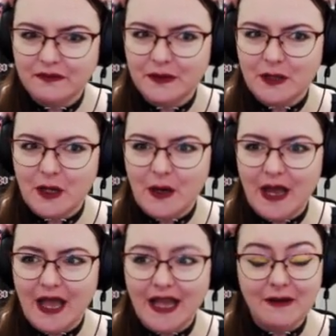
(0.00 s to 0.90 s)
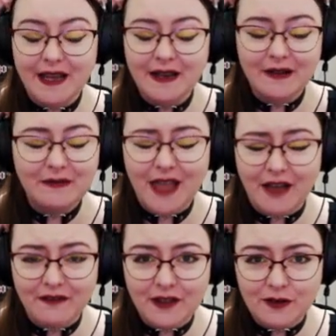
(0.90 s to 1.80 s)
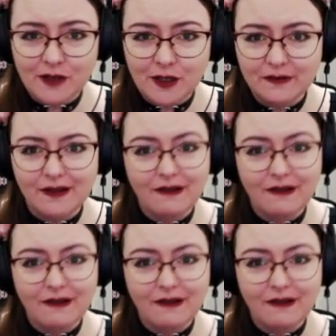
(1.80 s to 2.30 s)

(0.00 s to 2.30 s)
So anyway, without further ado,